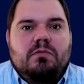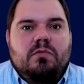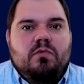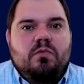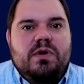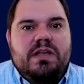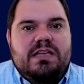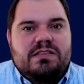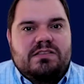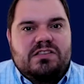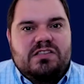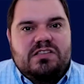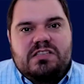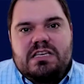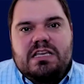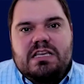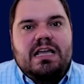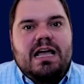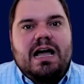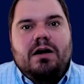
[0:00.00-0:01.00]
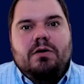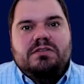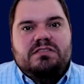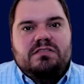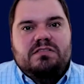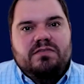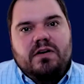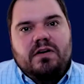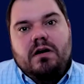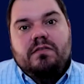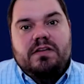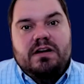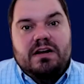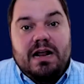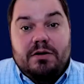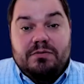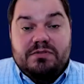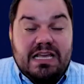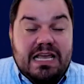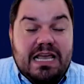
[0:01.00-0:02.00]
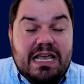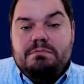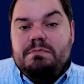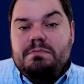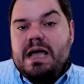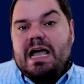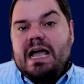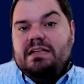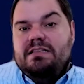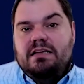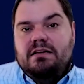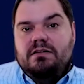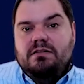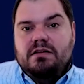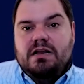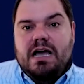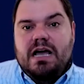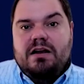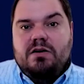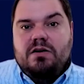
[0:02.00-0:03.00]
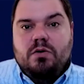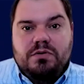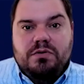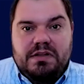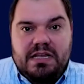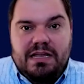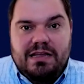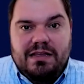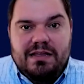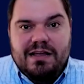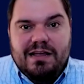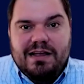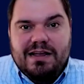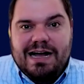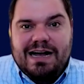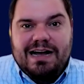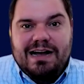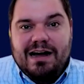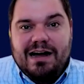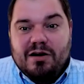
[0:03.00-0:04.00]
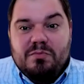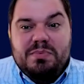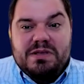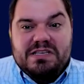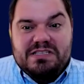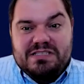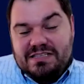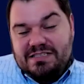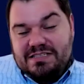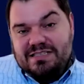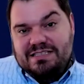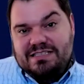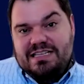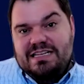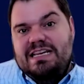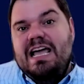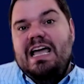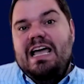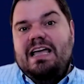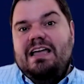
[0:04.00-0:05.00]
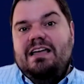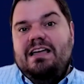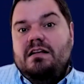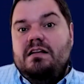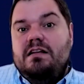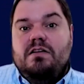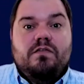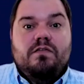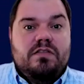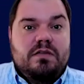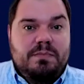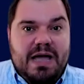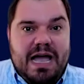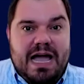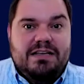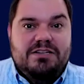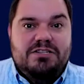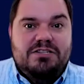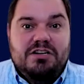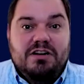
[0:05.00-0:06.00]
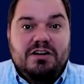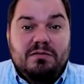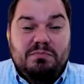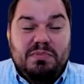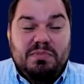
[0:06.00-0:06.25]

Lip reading: We can see how it's evolving, how it's impacting not only our businesses today and over the past year,